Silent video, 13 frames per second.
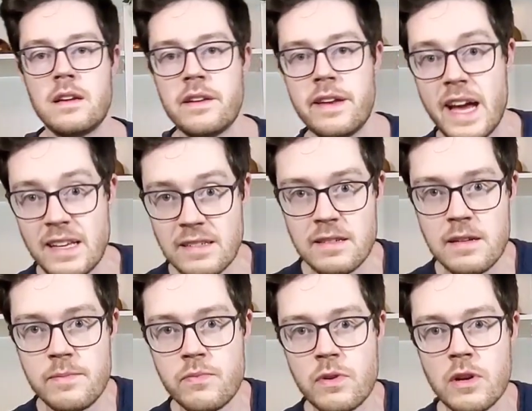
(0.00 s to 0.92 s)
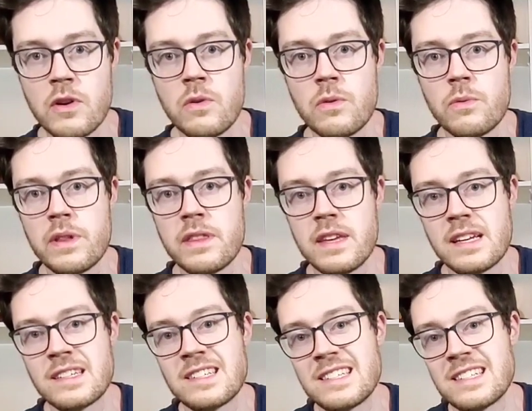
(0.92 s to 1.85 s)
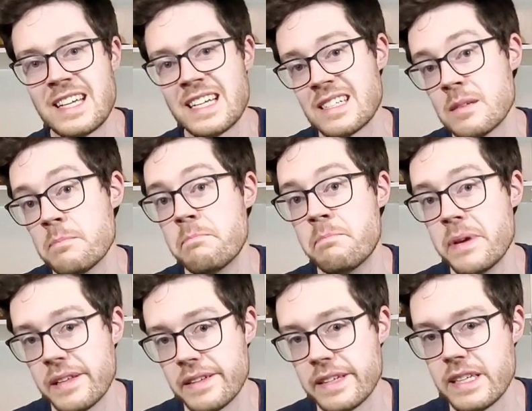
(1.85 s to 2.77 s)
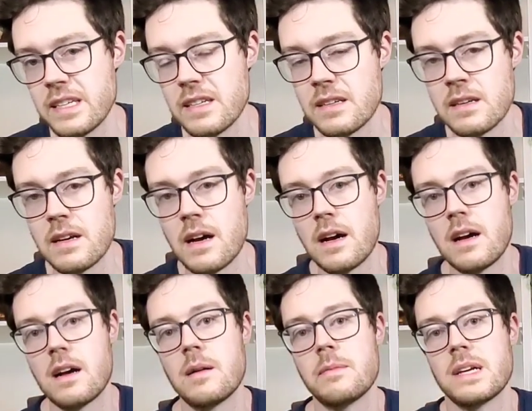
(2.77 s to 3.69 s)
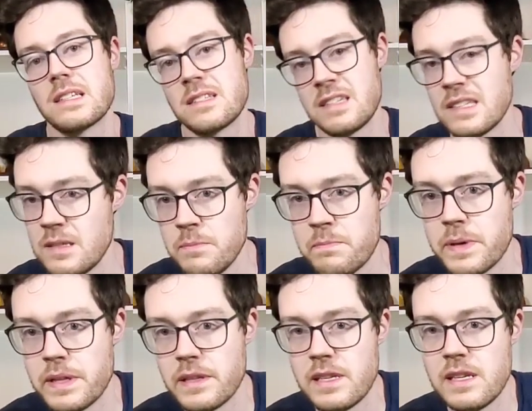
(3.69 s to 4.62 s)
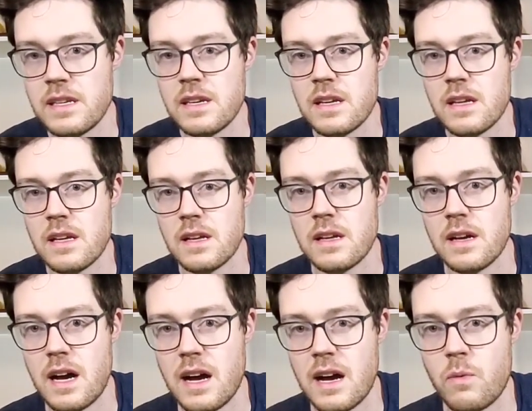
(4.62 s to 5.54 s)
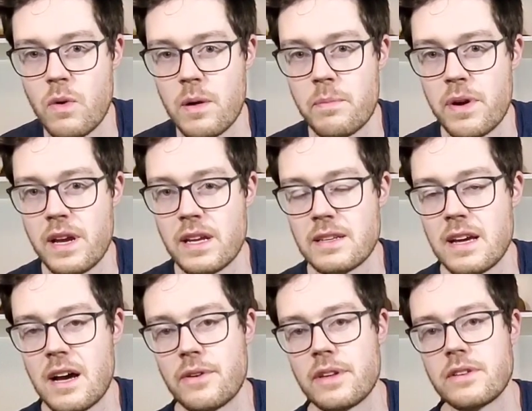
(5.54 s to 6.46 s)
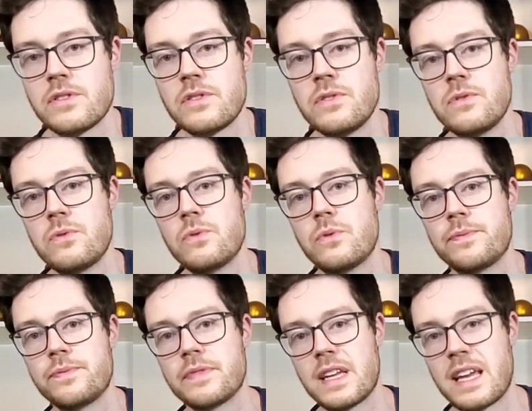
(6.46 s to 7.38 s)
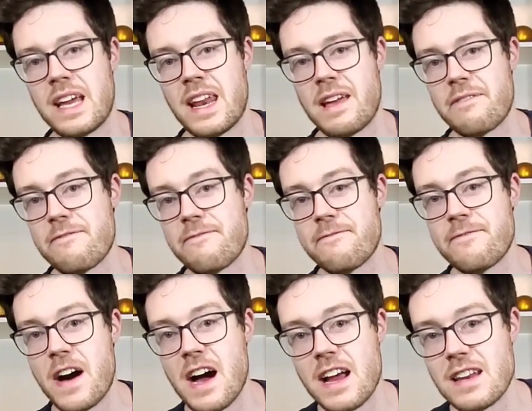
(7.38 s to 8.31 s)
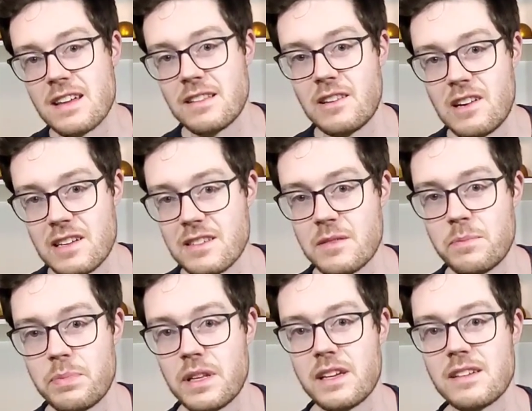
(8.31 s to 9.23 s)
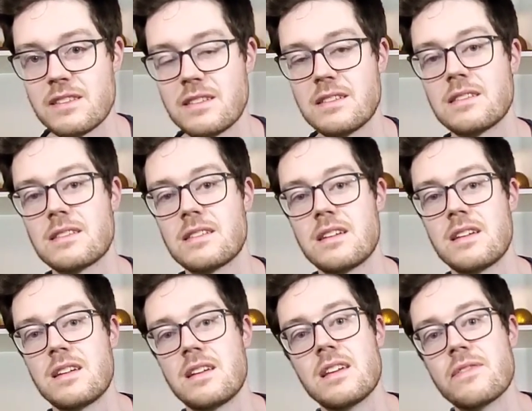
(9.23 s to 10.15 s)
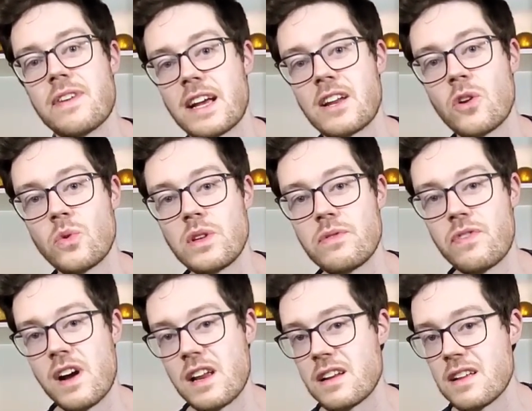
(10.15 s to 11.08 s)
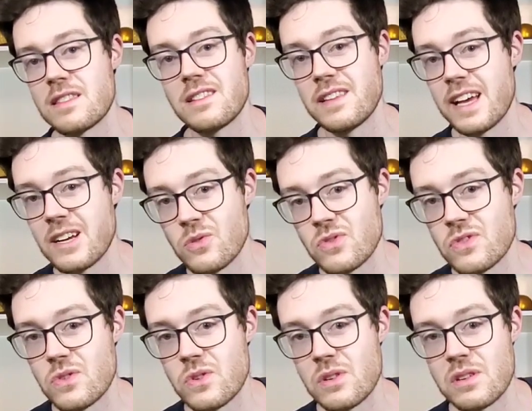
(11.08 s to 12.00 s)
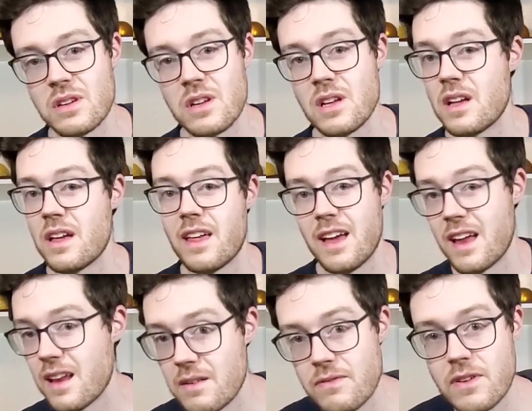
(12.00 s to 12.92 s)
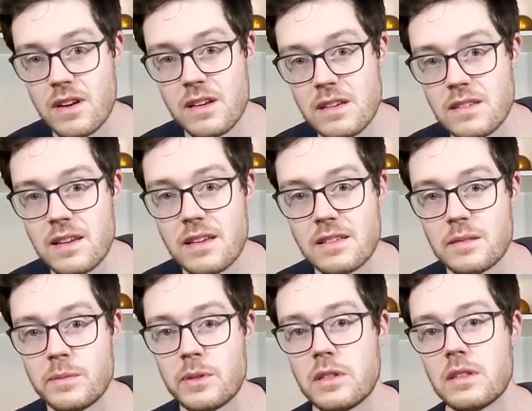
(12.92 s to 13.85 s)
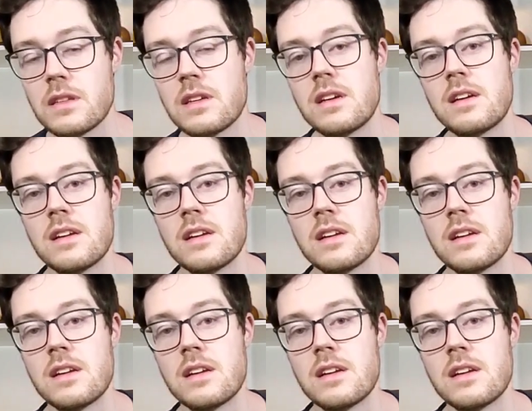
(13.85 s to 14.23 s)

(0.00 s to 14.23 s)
Next up, we're going with accessibility. Accessibility, I want to break it down into, can I find it lots of places? If I can only find it at the Lego store, that ain't very accessible.